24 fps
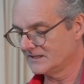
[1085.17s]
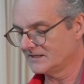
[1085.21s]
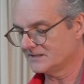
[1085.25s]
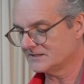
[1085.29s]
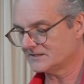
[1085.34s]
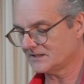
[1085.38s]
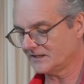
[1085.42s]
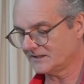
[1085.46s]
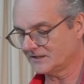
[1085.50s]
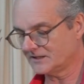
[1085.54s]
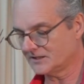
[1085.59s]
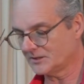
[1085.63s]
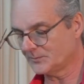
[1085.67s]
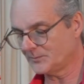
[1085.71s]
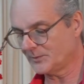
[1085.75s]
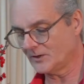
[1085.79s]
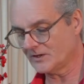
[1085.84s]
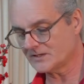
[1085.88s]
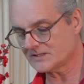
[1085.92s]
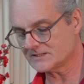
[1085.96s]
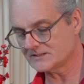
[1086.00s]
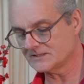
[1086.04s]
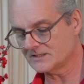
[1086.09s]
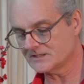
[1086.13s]
so that the
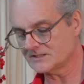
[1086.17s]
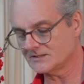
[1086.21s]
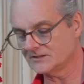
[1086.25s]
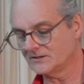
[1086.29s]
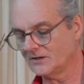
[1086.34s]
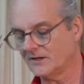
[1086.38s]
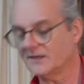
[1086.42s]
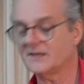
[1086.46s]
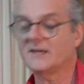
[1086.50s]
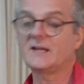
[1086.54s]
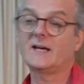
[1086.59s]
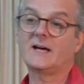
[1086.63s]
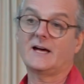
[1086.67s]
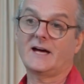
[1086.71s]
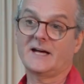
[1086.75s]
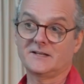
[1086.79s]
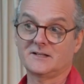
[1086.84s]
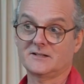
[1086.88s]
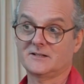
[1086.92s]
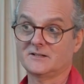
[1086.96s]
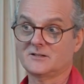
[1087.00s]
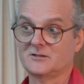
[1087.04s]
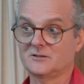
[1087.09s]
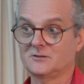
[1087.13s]
person is not
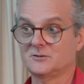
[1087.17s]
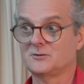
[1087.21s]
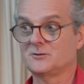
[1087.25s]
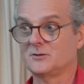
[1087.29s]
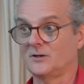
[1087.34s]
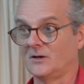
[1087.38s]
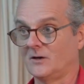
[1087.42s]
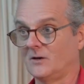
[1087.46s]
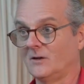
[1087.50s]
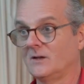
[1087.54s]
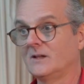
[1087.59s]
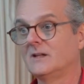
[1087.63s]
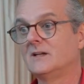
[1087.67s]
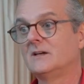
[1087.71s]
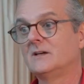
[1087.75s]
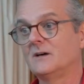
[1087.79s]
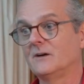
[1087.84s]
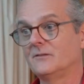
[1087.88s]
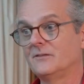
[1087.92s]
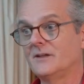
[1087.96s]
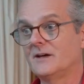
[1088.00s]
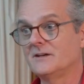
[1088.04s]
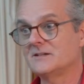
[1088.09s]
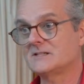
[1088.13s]
under the control
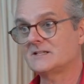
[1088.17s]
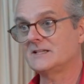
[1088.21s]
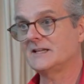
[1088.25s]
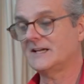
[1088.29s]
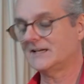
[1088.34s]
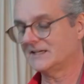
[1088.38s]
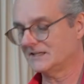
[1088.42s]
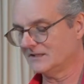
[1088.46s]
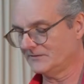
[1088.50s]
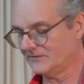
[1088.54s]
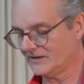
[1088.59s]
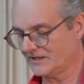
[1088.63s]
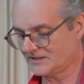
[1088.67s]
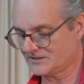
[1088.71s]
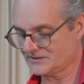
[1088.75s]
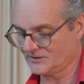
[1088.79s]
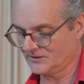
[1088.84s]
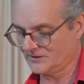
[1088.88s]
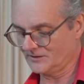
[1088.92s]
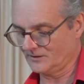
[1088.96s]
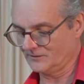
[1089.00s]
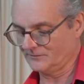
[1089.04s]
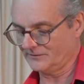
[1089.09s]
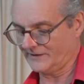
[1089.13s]
of those negative
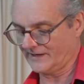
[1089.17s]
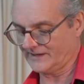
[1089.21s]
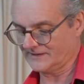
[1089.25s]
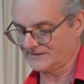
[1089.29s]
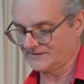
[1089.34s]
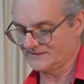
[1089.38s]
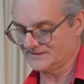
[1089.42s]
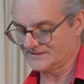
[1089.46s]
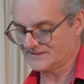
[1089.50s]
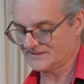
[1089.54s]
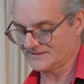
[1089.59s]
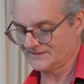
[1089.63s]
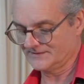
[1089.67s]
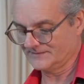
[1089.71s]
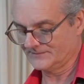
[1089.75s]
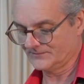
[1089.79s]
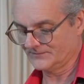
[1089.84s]
external factors.